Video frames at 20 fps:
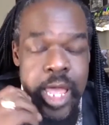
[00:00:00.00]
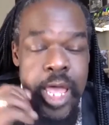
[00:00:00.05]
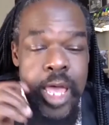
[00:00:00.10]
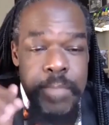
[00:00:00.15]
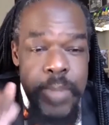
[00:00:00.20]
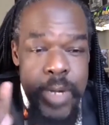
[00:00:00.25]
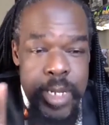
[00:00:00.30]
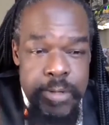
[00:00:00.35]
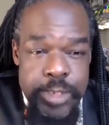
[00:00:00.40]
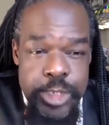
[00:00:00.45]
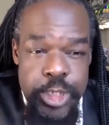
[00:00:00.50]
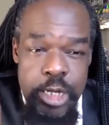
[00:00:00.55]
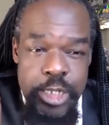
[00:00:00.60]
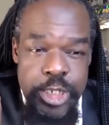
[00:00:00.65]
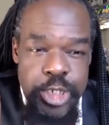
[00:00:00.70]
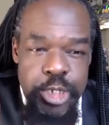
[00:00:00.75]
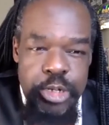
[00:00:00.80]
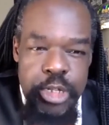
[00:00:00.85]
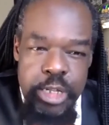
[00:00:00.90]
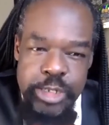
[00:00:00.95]
but it was
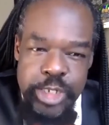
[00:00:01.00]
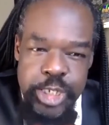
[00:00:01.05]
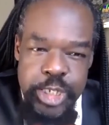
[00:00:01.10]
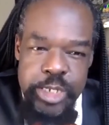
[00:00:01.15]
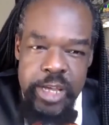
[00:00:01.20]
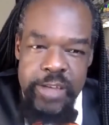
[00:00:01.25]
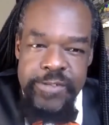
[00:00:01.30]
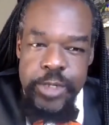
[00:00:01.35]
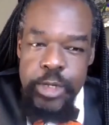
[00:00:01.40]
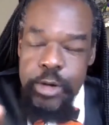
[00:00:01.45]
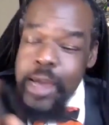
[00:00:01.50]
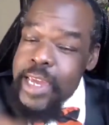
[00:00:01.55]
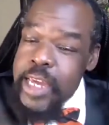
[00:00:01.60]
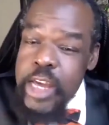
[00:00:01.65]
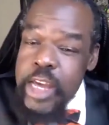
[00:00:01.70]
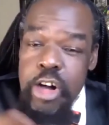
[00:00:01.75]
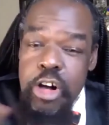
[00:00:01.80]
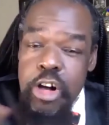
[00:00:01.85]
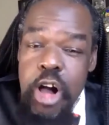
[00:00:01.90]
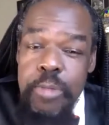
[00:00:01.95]
also close enough so I could
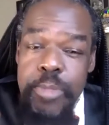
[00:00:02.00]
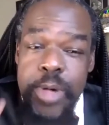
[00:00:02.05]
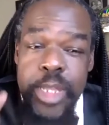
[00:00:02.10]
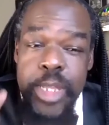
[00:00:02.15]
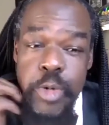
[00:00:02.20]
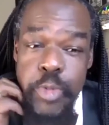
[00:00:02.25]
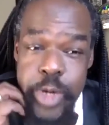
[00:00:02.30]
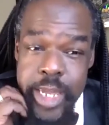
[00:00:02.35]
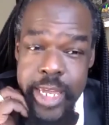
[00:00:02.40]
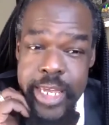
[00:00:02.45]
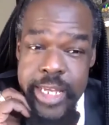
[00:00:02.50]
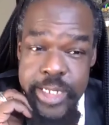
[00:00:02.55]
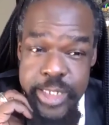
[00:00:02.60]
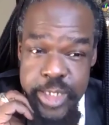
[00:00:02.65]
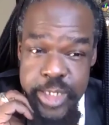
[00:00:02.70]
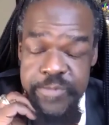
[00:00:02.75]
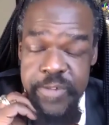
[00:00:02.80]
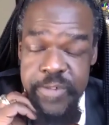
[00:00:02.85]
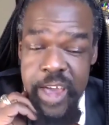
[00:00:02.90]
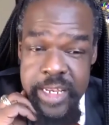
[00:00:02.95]
go home on the weekends
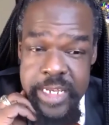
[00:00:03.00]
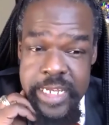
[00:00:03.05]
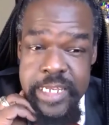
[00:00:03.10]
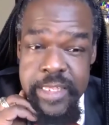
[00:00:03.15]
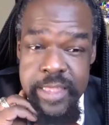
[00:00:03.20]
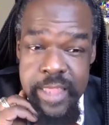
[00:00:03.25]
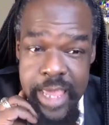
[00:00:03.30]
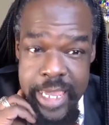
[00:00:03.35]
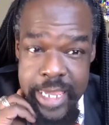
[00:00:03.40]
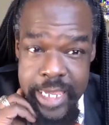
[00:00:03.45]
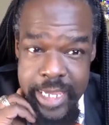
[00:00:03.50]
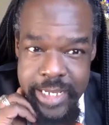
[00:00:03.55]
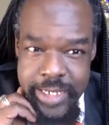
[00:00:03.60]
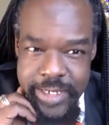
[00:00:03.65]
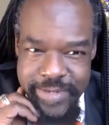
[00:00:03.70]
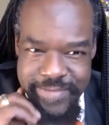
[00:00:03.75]
if I didn't like it.